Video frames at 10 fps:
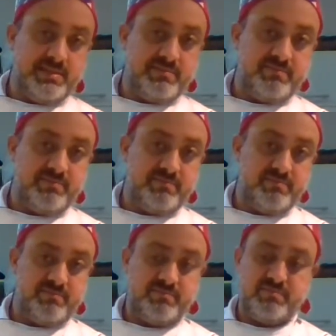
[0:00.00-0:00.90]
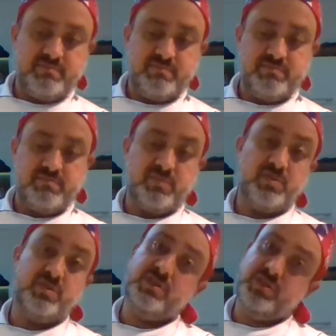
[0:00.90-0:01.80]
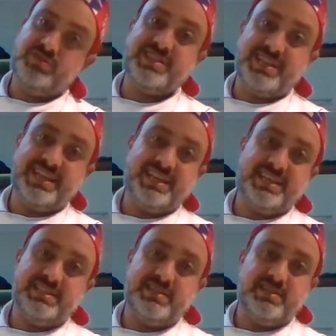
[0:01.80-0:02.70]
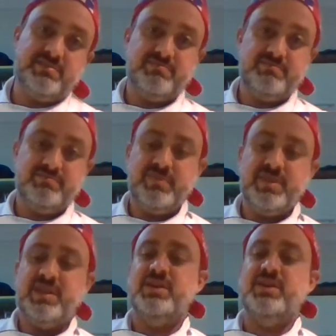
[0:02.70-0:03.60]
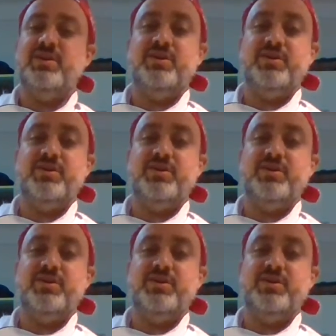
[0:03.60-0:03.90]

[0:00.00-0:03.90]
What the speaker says: Tomorrow, at the same